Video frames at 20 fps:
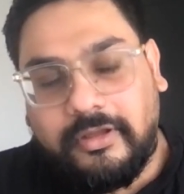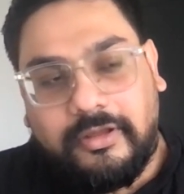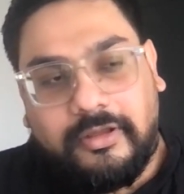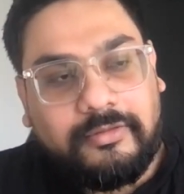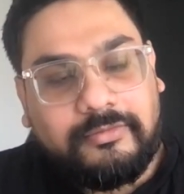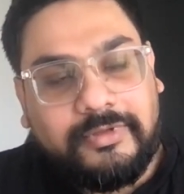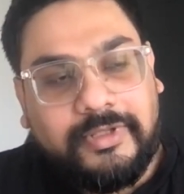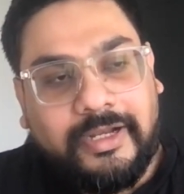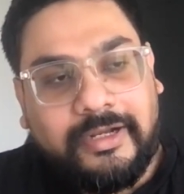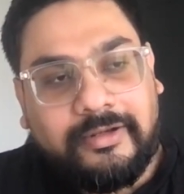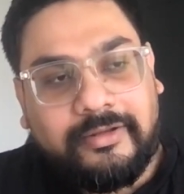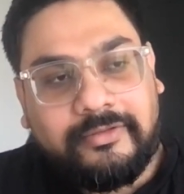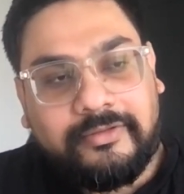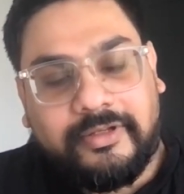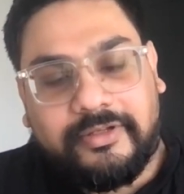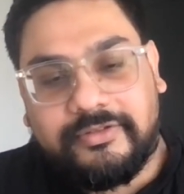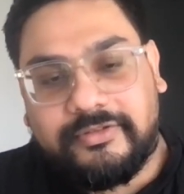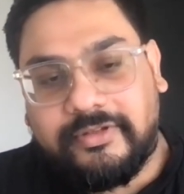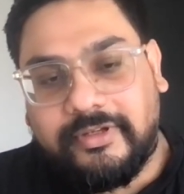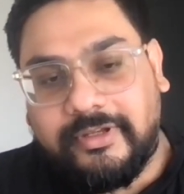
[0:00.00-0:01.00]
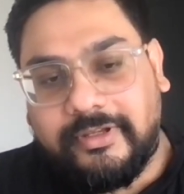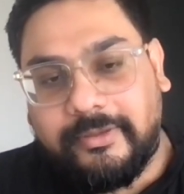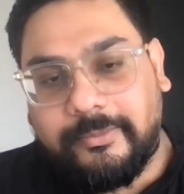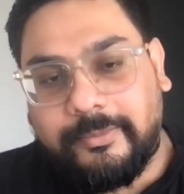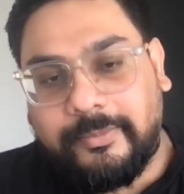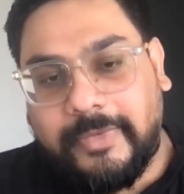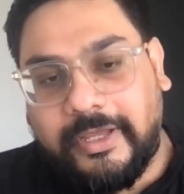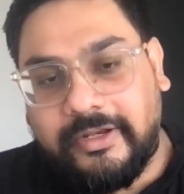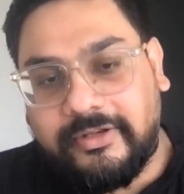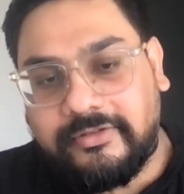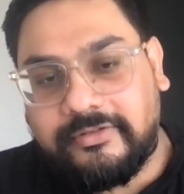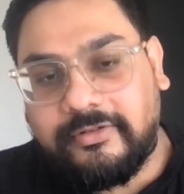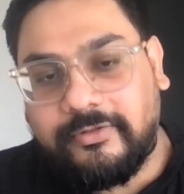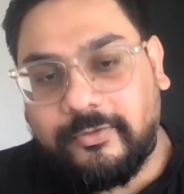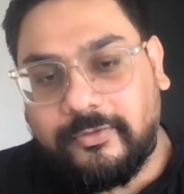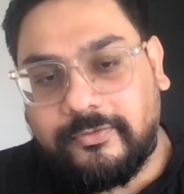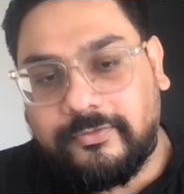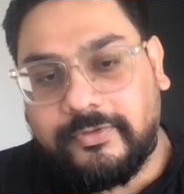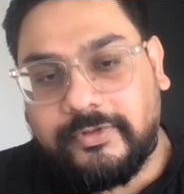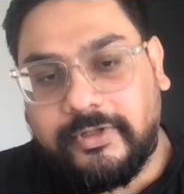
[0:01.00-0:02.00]
that essentially manage the
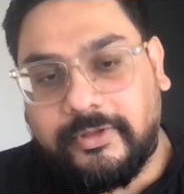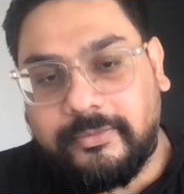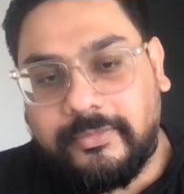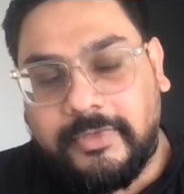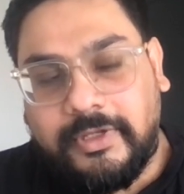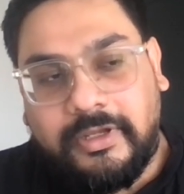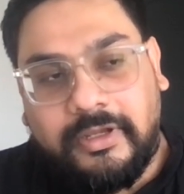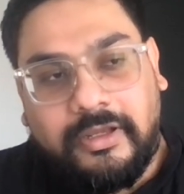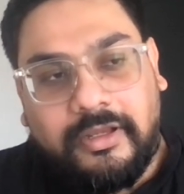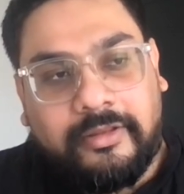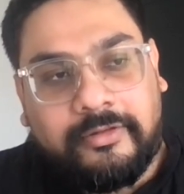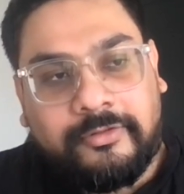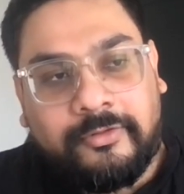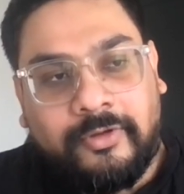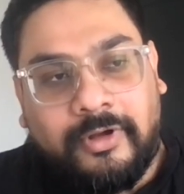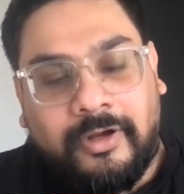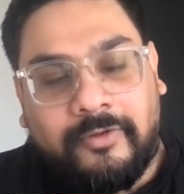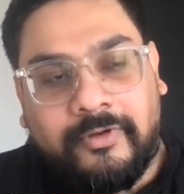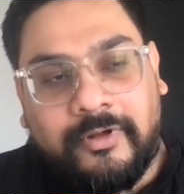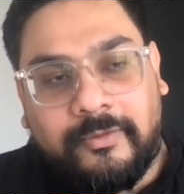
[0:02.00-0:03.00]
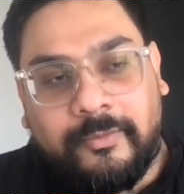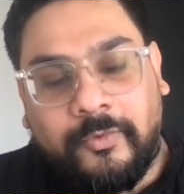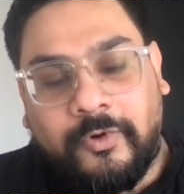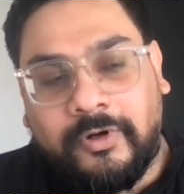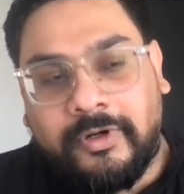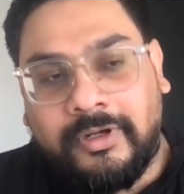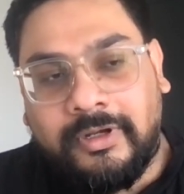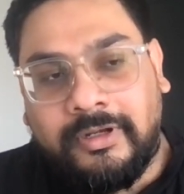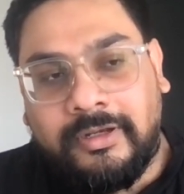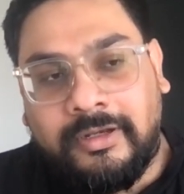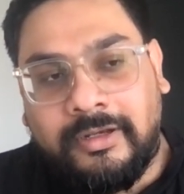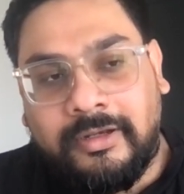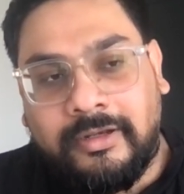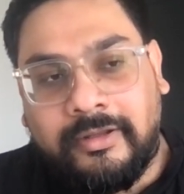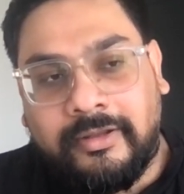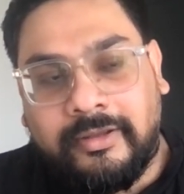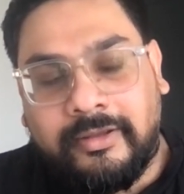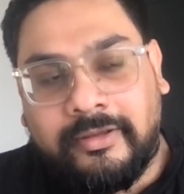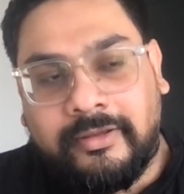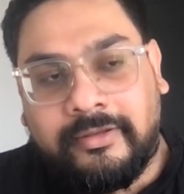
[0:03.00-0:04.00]
node for that. So our
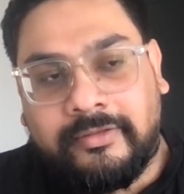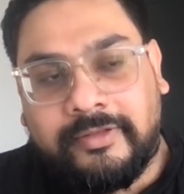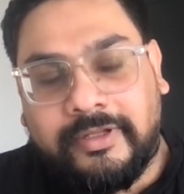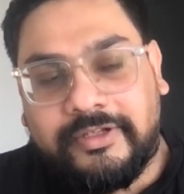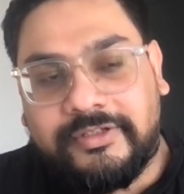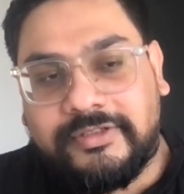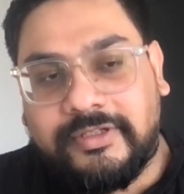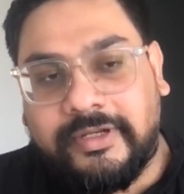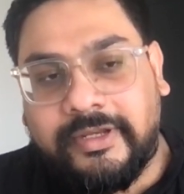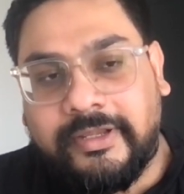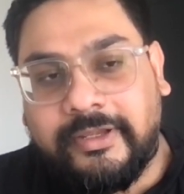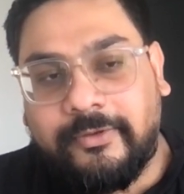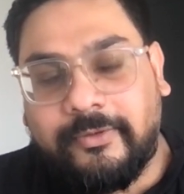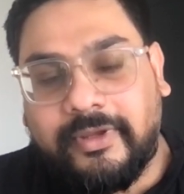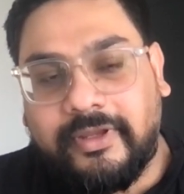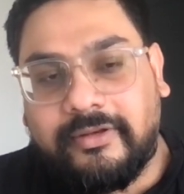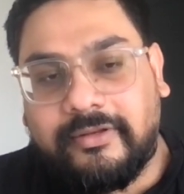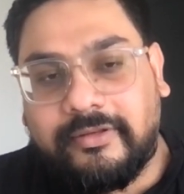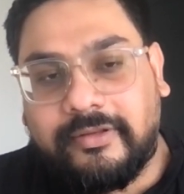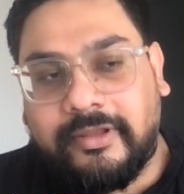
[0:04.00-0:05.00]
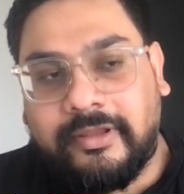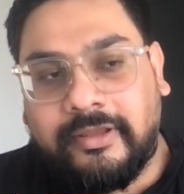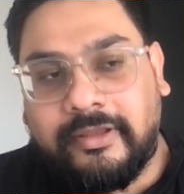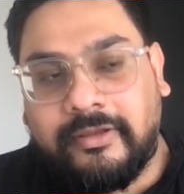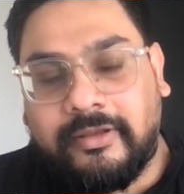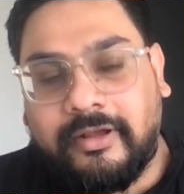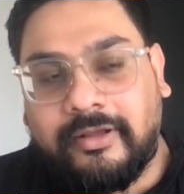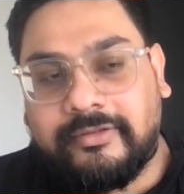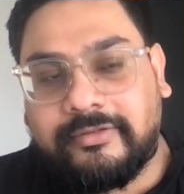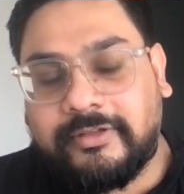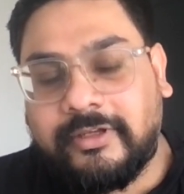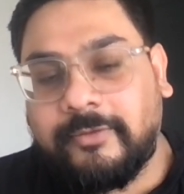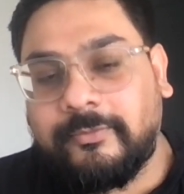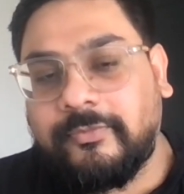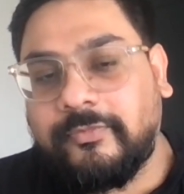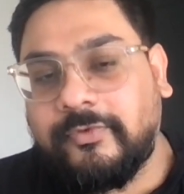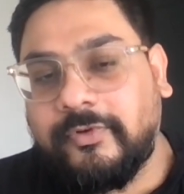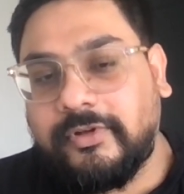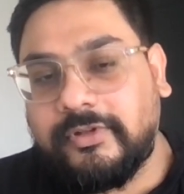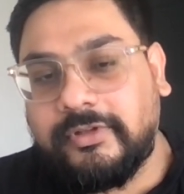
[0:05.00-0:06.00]
model essentially you can say a
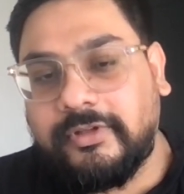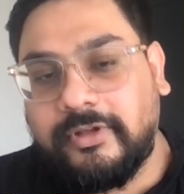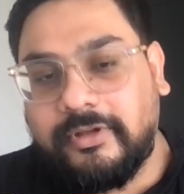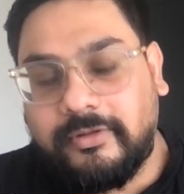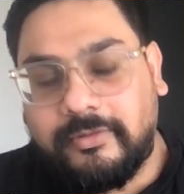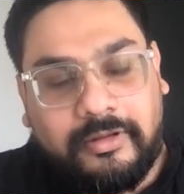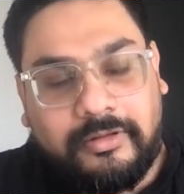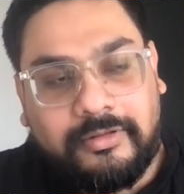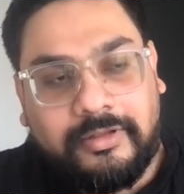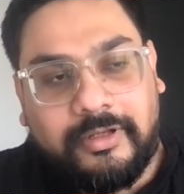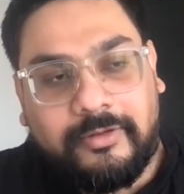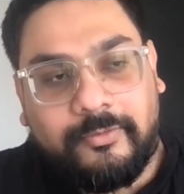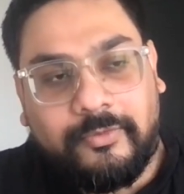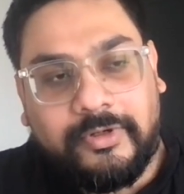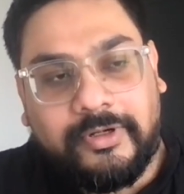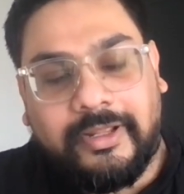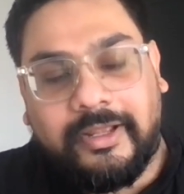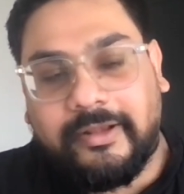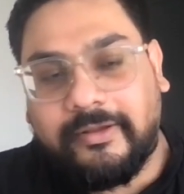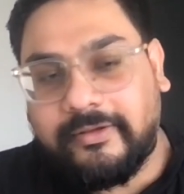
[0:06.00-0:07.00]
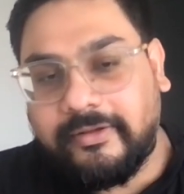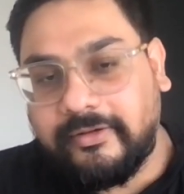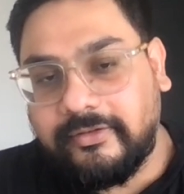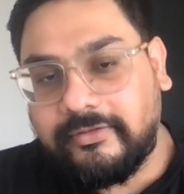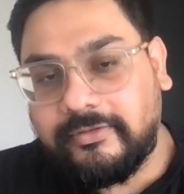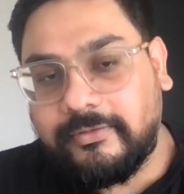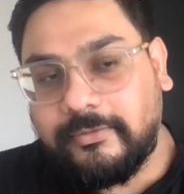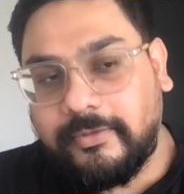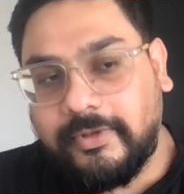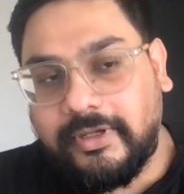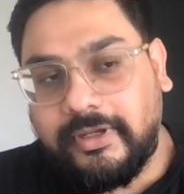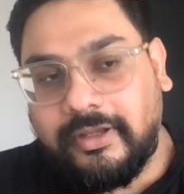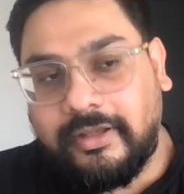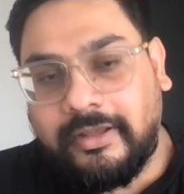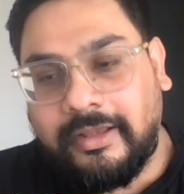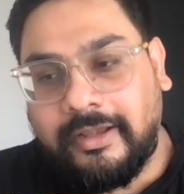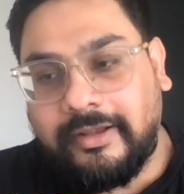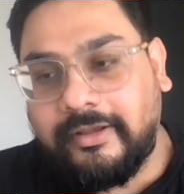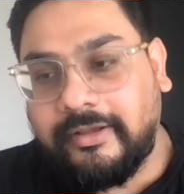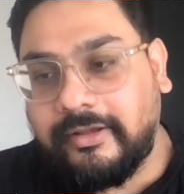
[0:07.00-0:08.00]
step further than what Anchor is doing.
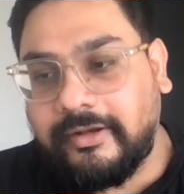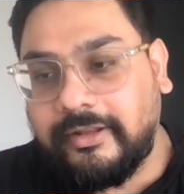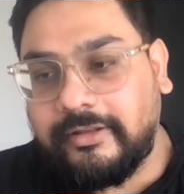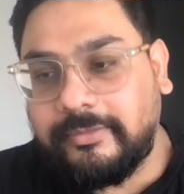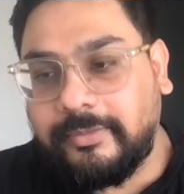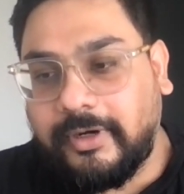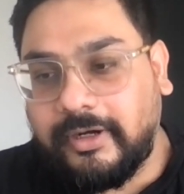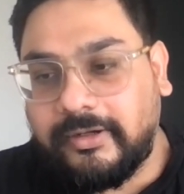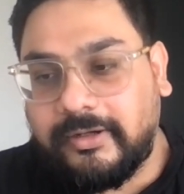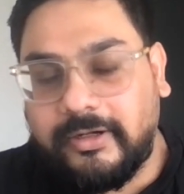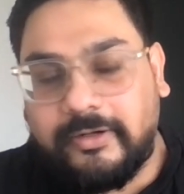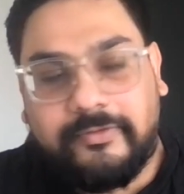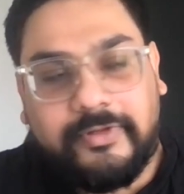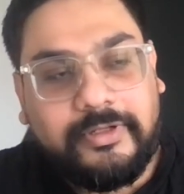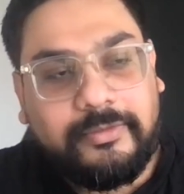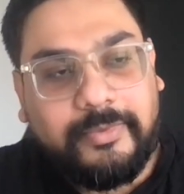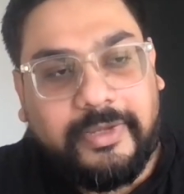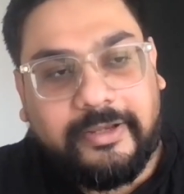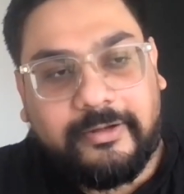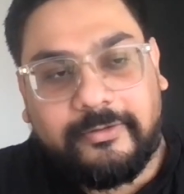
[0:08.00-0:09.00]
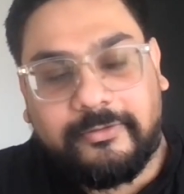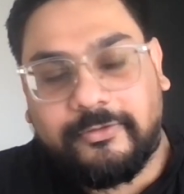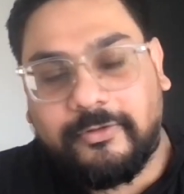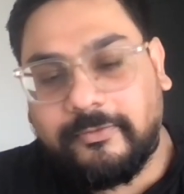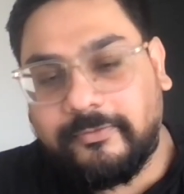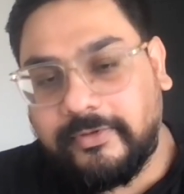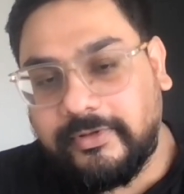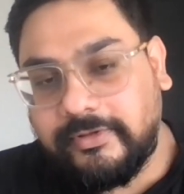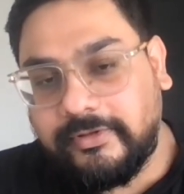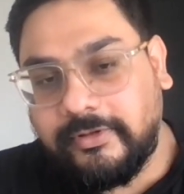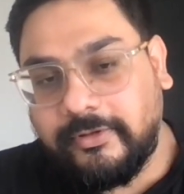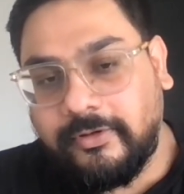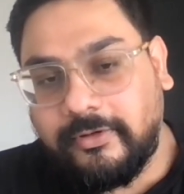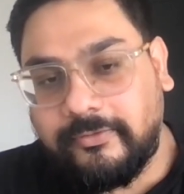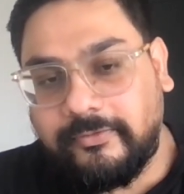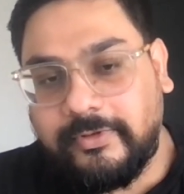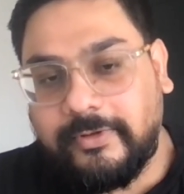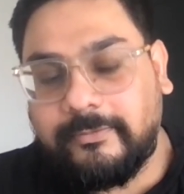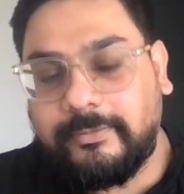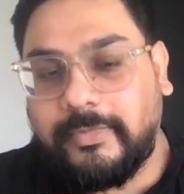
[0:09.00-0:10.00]
Anchor has partnered with Microsoft Azure.
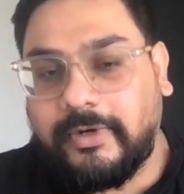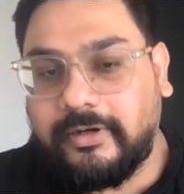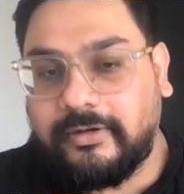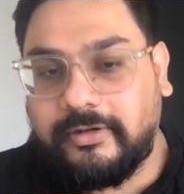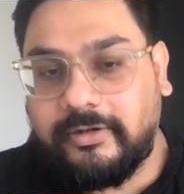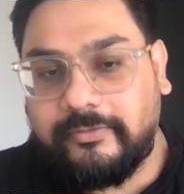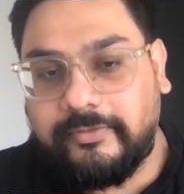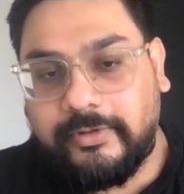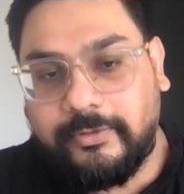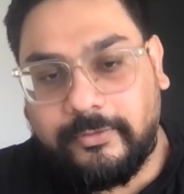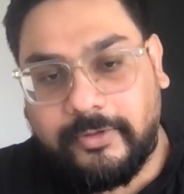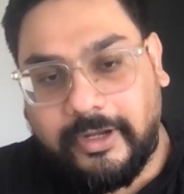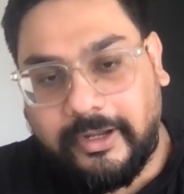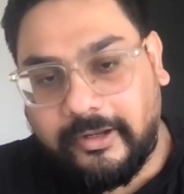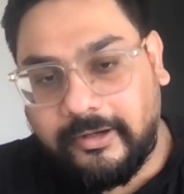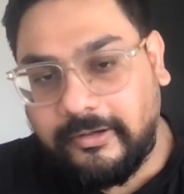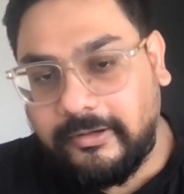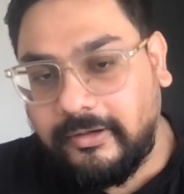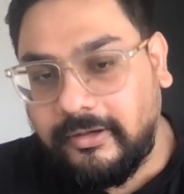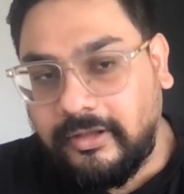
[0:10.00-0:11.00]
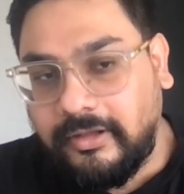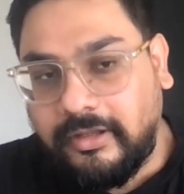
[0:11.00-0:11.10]
We have partnered with Oracle.